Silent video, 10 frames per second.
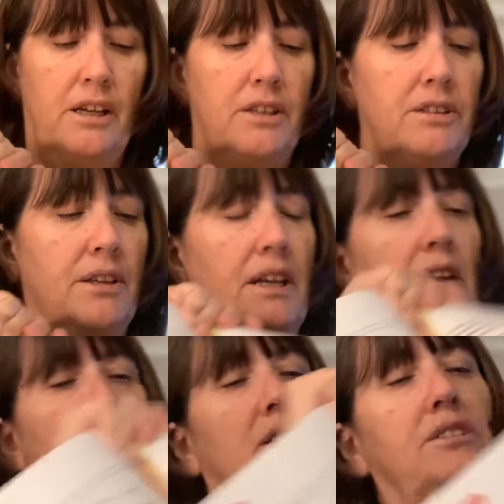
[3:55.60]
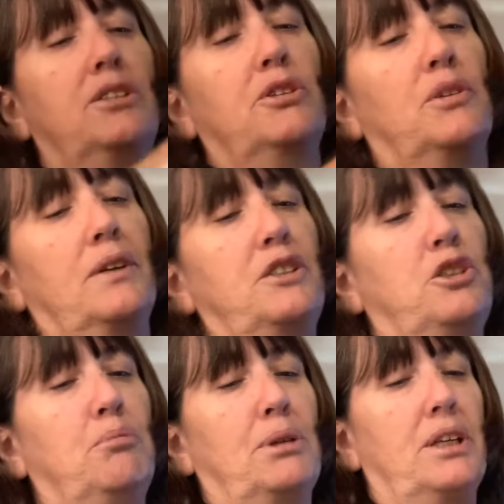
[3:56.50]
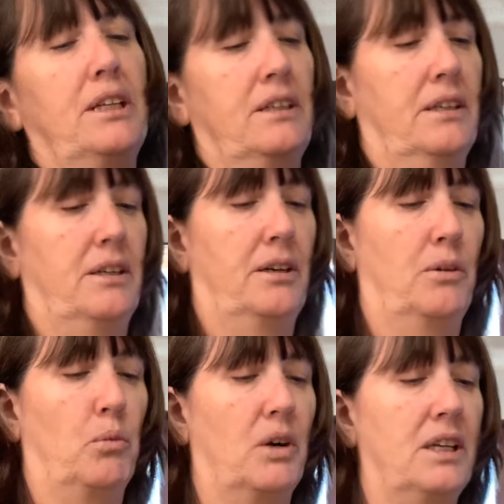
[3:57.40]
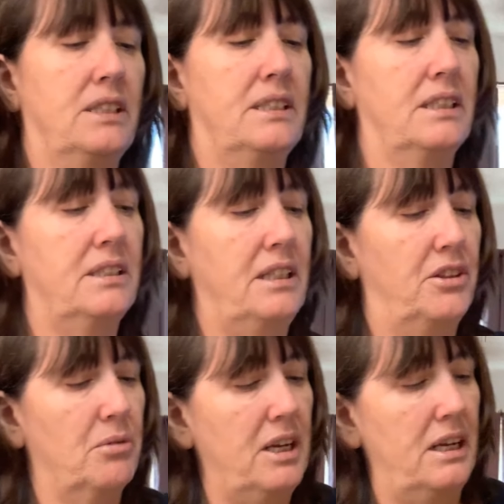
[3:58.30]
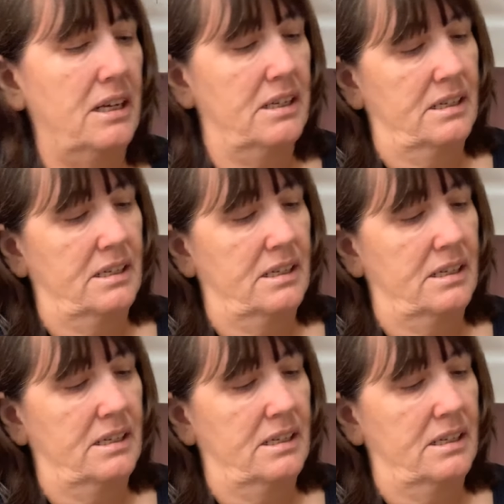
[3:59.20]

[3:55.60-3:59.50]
So then I'm also going to put 163